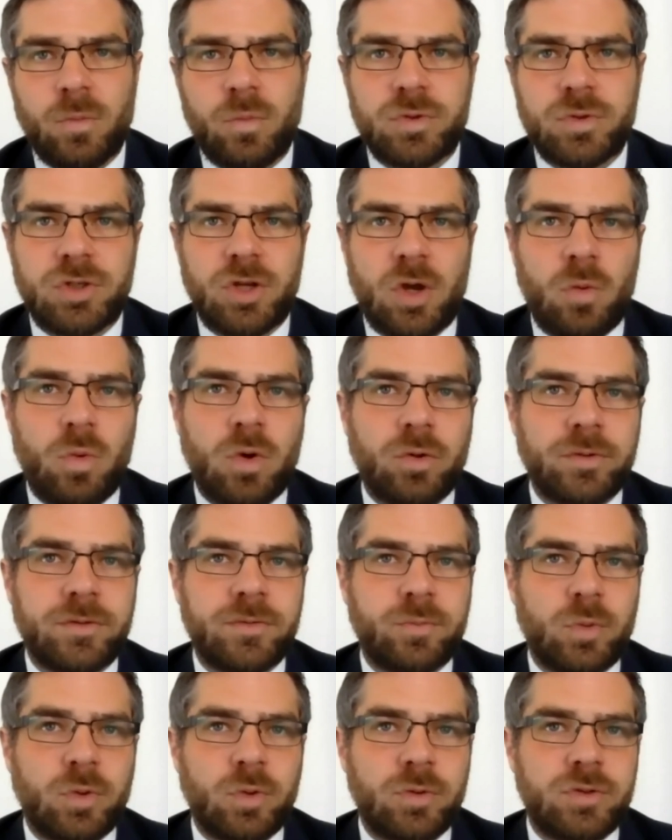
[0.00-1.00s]
so, would
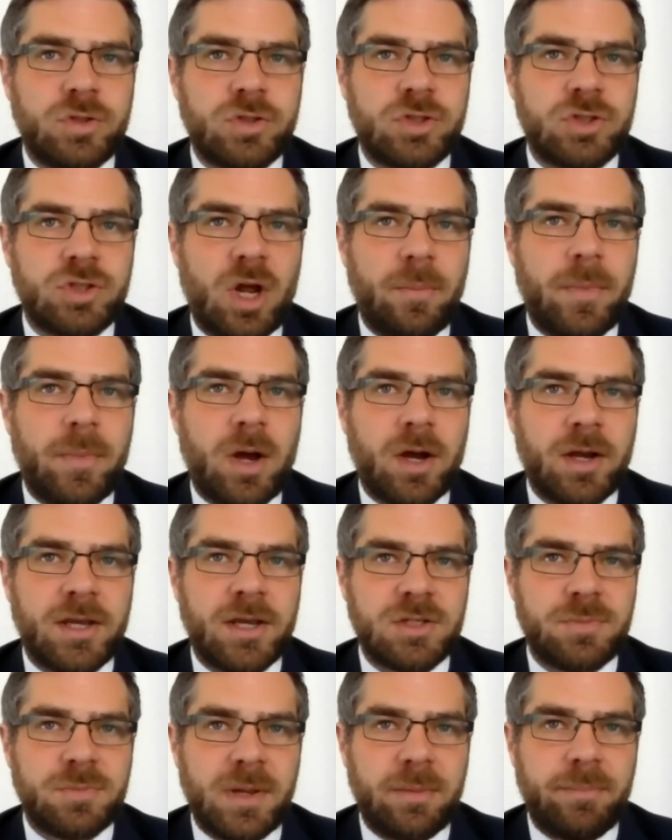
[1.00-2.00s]
would stock
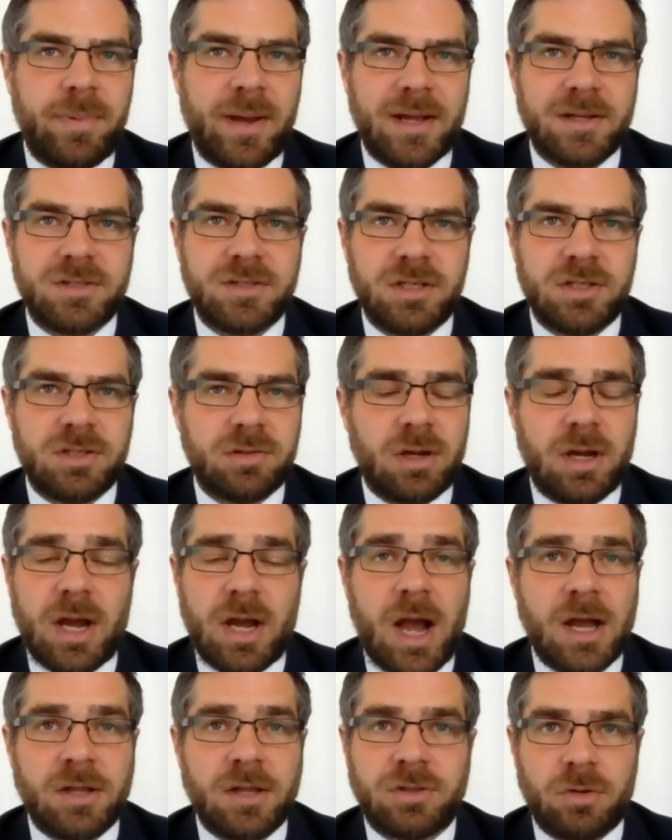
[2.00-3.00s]
markets be impacted?
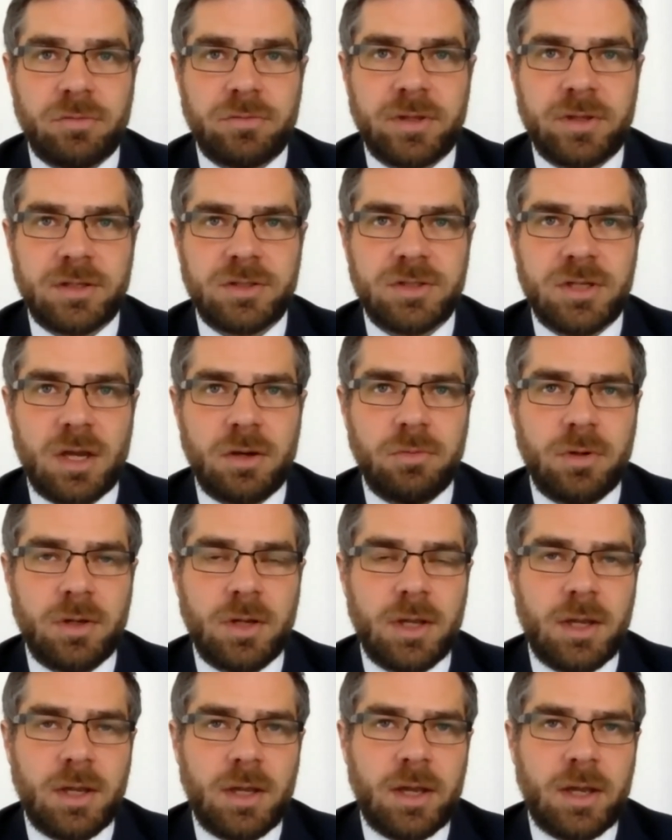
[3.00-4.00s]
I don't think so.
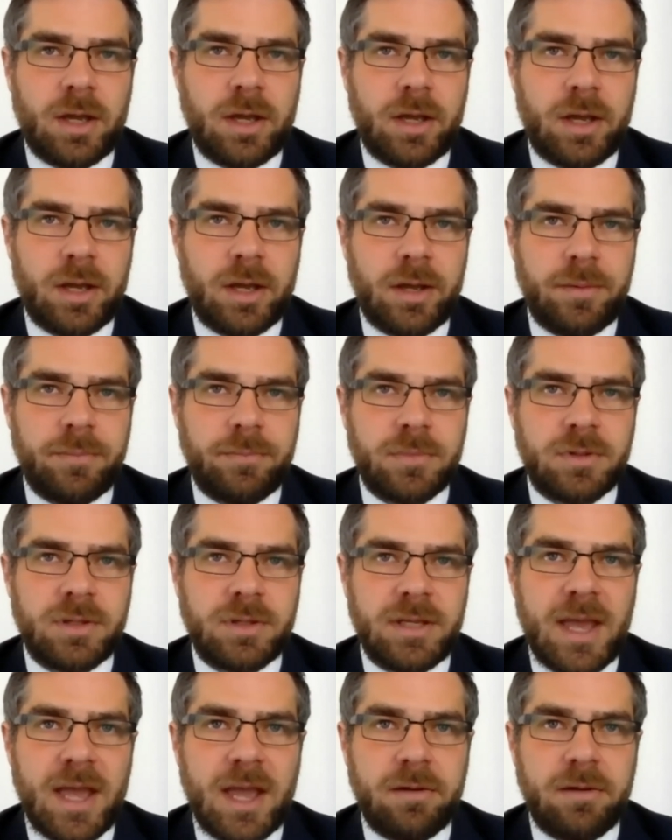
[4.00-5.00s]
Um,
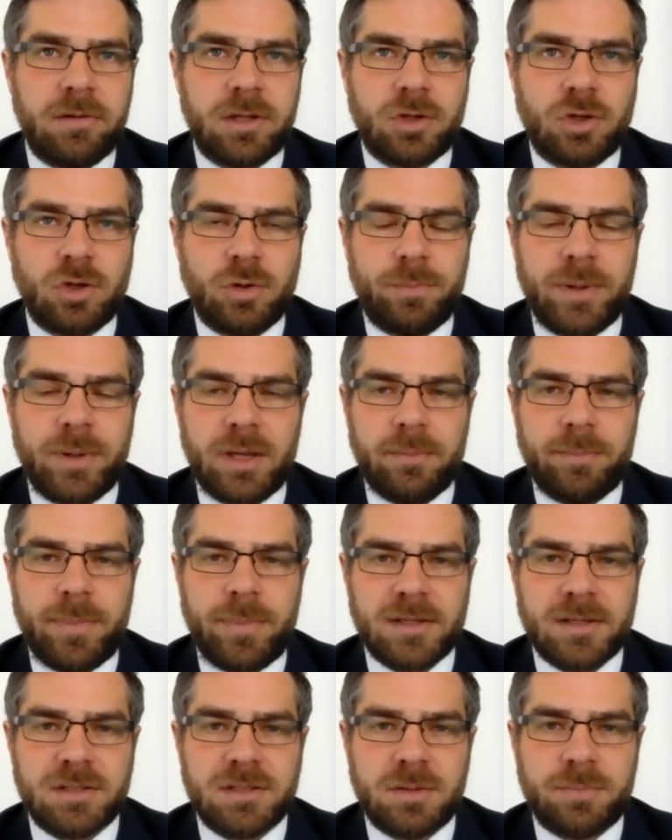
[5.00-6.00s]
the area that could be
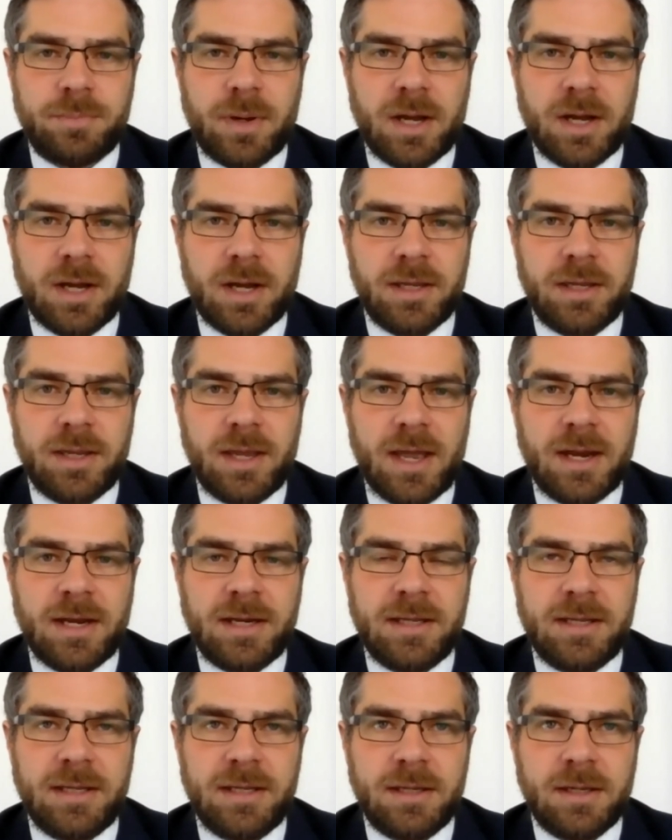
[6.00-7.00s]
impacted by
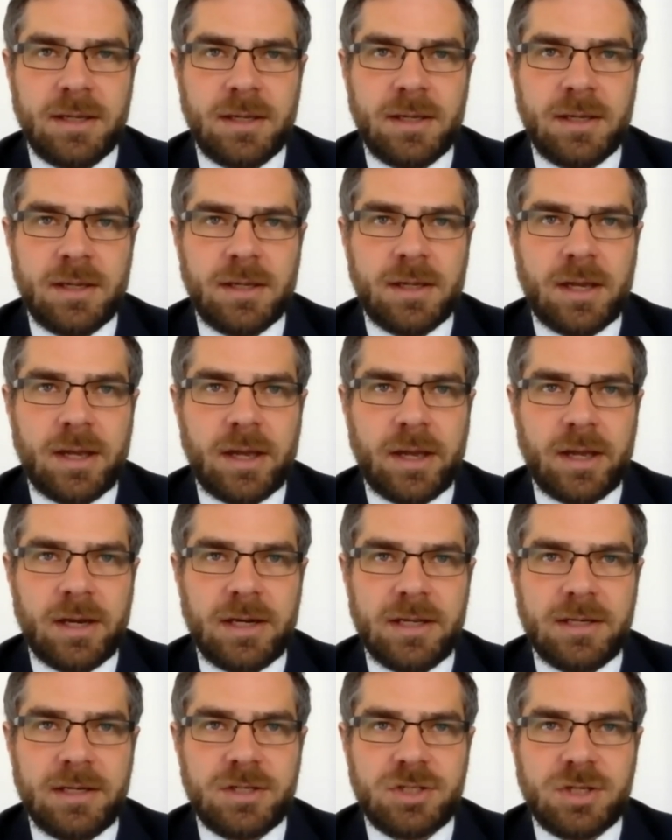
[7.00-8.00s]
any uh,
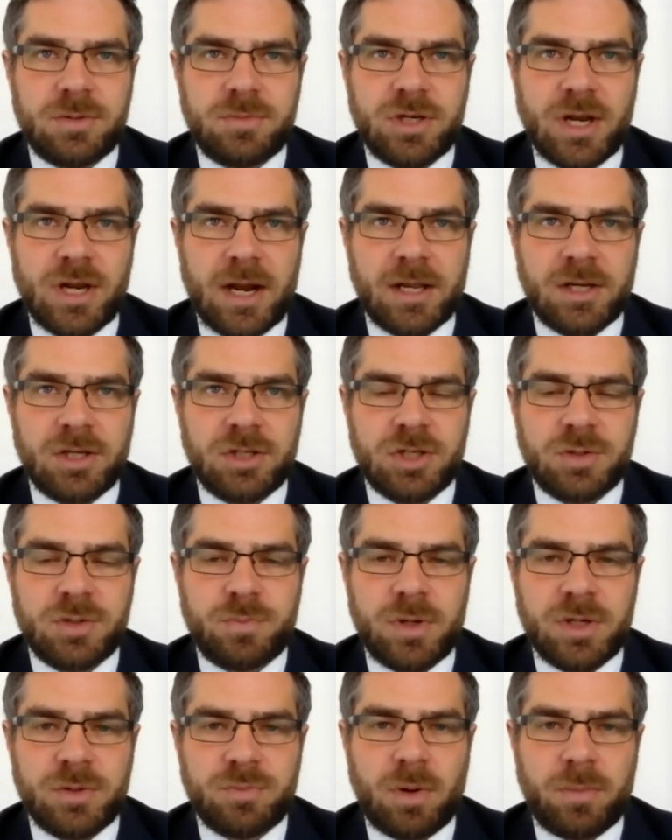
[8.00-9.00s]
leadership challenge is,
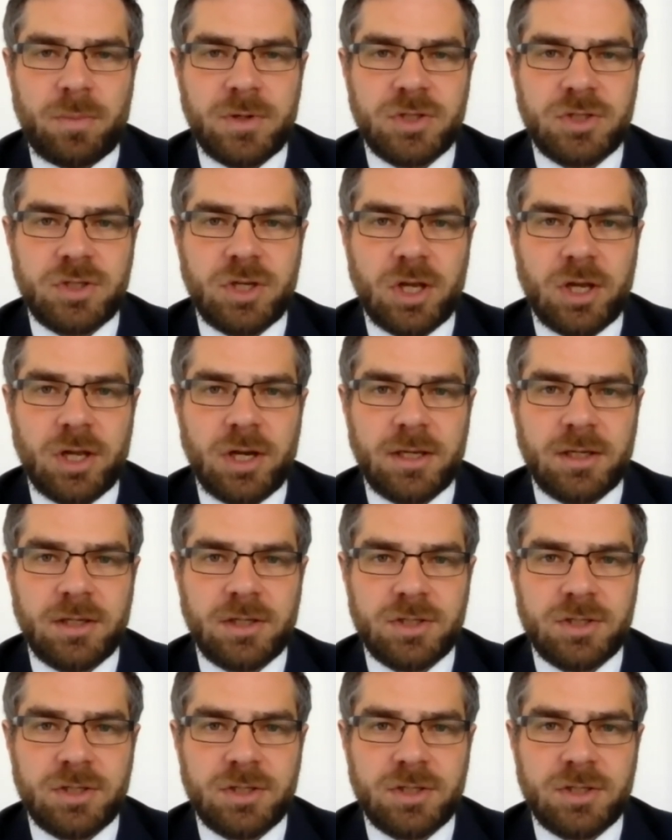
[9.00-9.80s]
is probably Sterling.